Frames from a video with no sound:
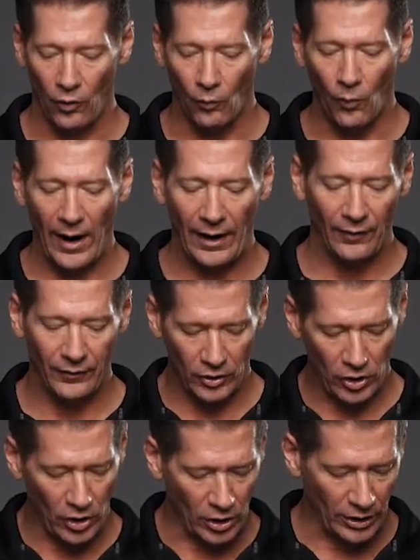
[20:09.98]
while the
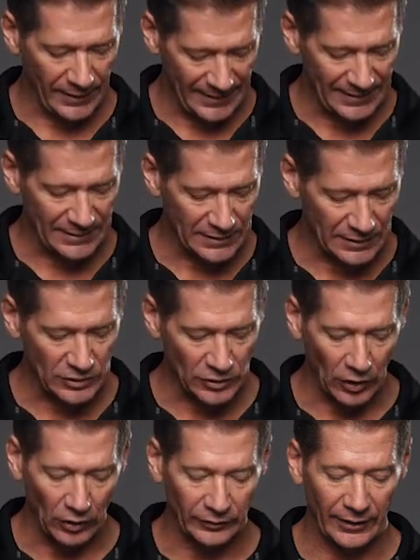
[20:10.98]
card is
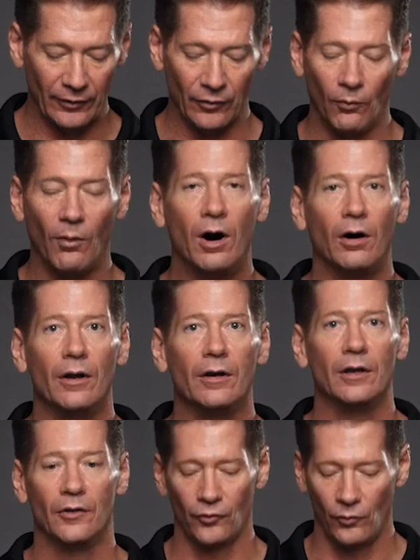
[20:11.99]
installed in the wallet
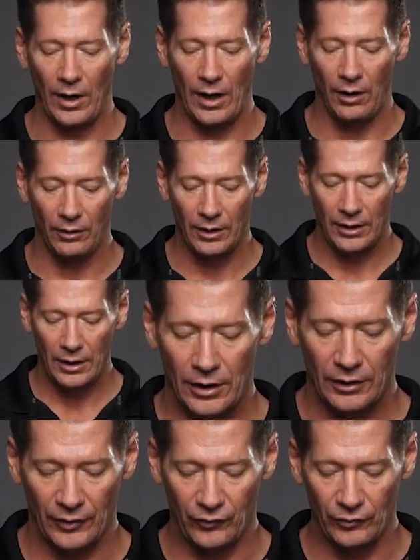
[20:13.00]
as well,
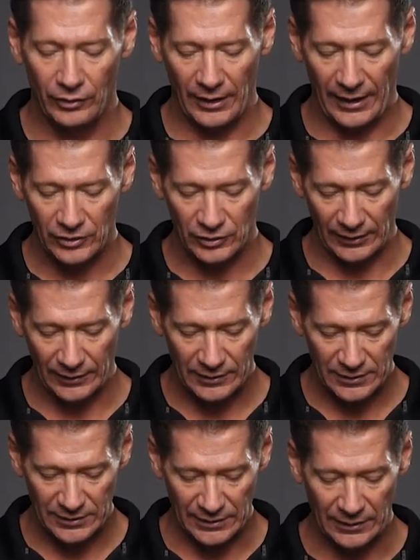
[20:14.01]
because you can actually
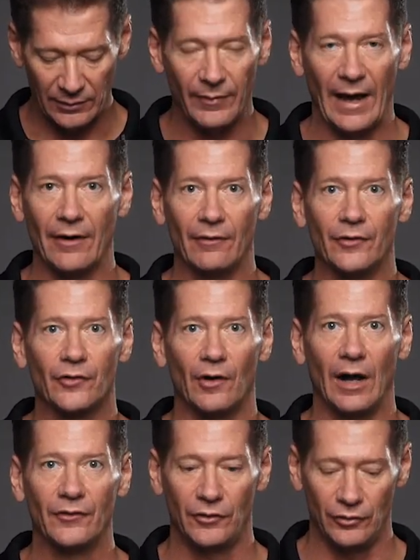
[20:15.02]
see the battery
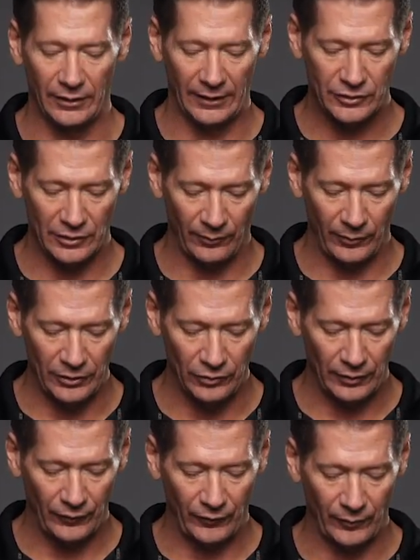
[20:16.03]
slots and you can get to them, and you
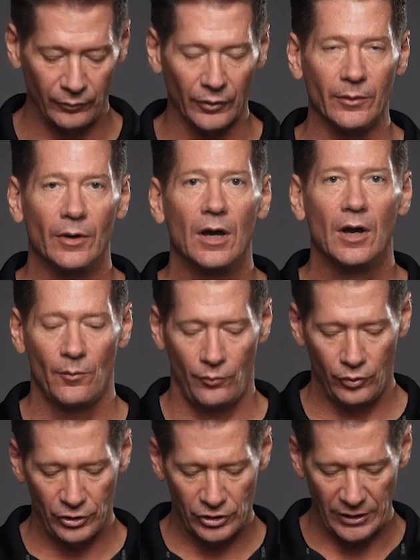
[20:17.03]
can simply
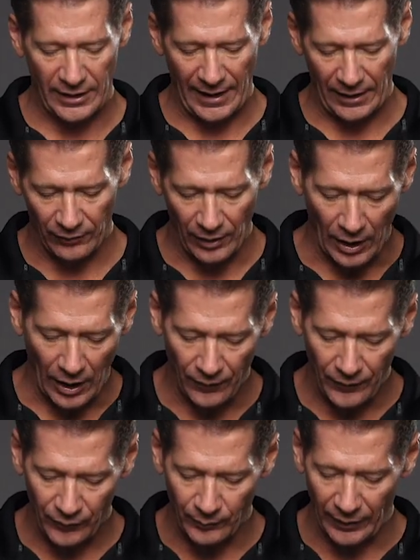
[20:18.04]
push down on
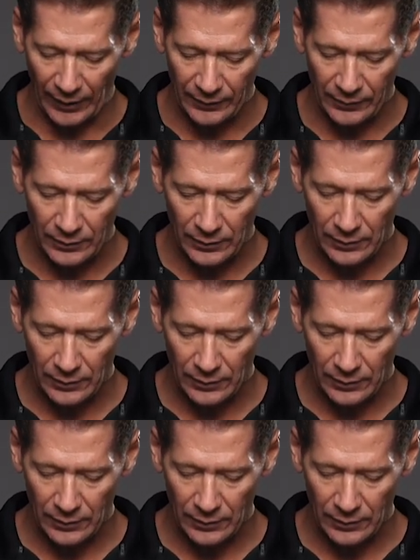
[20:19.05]
this button